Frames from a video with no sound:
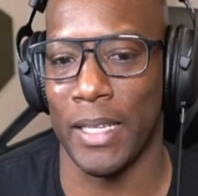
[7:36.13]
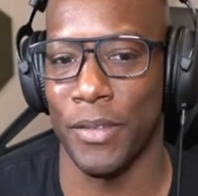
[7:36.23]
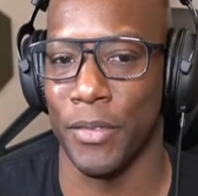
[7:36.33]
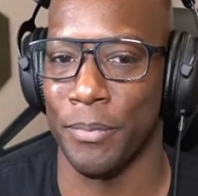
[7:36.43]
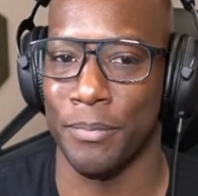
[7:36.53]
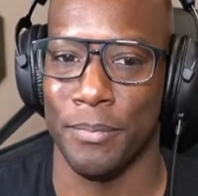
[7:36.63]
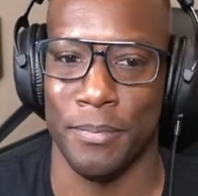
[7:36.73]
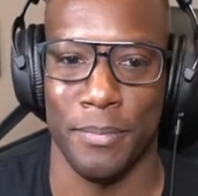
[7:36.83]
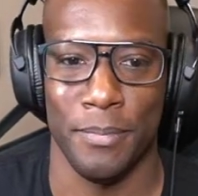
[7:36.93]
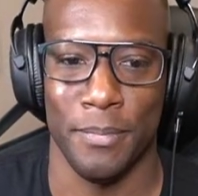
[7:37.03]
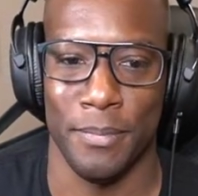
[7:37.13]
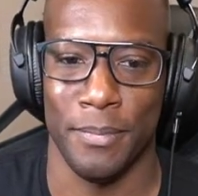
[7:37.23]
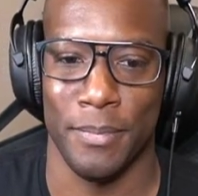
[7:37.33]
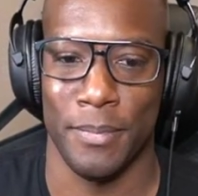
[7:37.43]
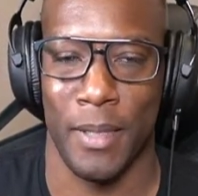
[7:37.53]
leave him.
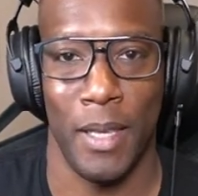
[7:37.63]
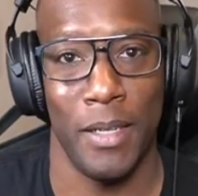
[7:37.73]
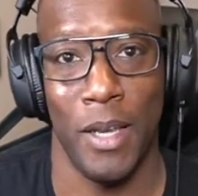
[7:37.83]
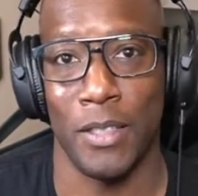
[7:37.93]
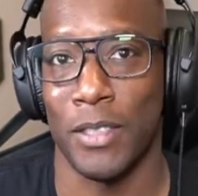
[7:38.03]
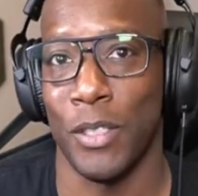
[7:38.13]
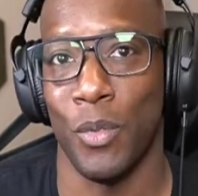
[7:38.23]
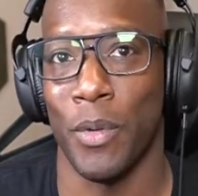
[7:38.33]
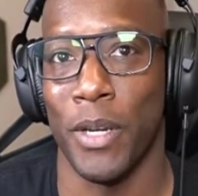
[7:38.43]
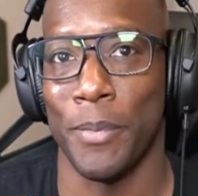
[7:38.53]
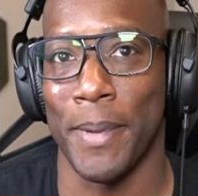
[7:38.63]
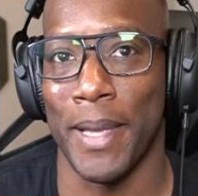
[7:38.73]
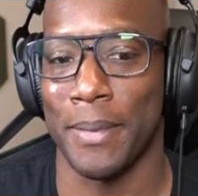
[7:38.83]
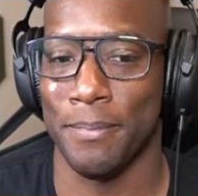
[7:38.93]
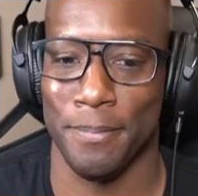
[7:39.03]
The dog's a little weird,
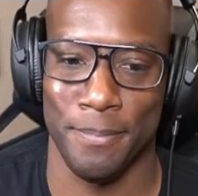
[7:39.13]
man.